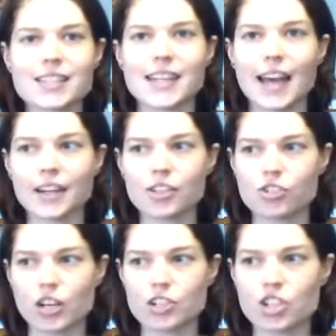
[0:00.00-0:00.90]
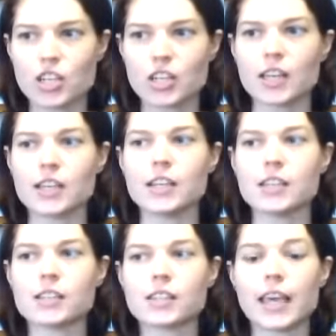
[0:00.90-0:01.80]
Static stretching
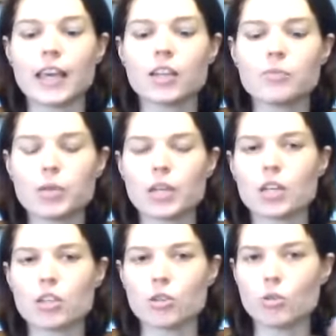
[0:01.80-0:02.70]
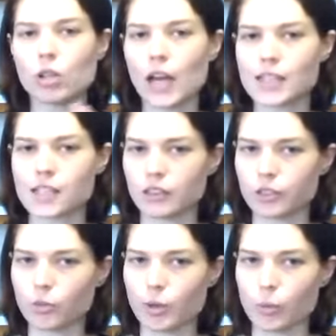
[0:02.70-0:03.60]
can be utilized a
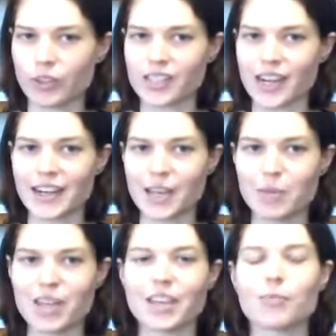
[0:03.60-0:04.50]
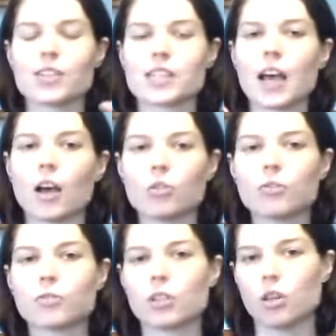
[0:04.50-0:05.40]
little bit with dynamic if it's
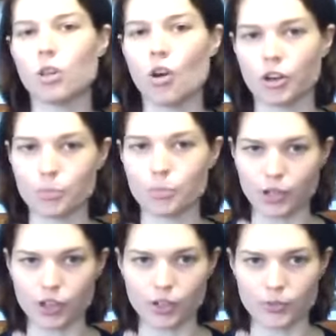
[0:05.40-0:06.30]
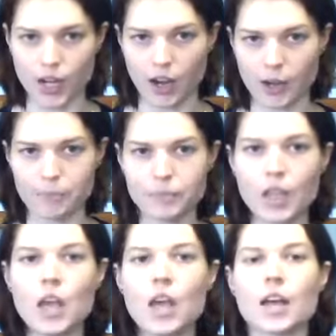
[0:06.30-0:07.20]
held for a longer period of time.
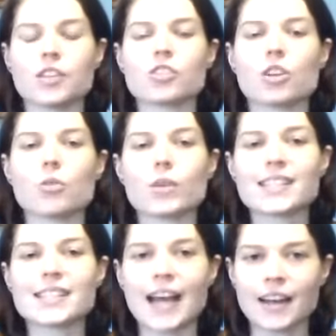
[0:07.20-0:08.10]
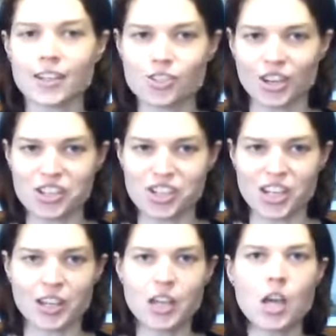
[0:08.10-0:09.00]
And so with static
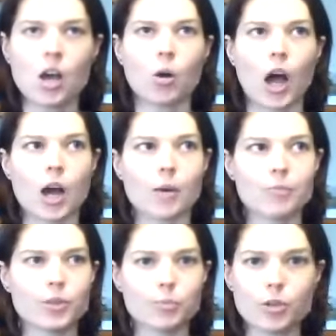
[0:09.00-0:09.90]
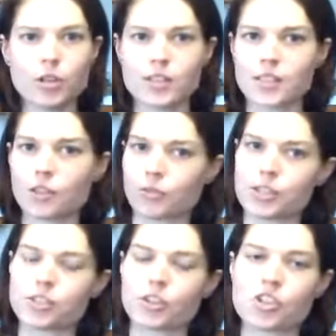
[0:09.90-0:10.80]
stretching, the books and the
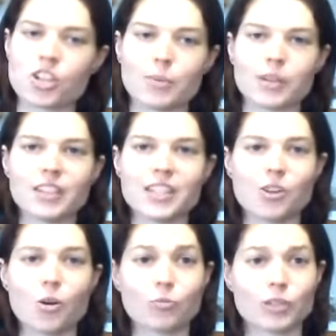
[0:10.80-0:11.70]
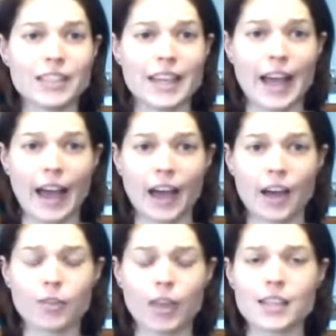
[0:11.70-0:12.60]
research typically don't really
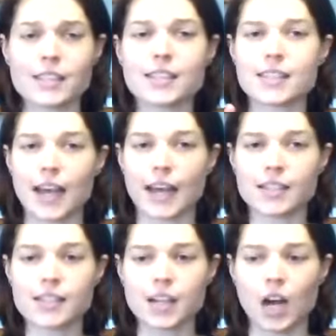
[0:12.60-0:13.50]
have a set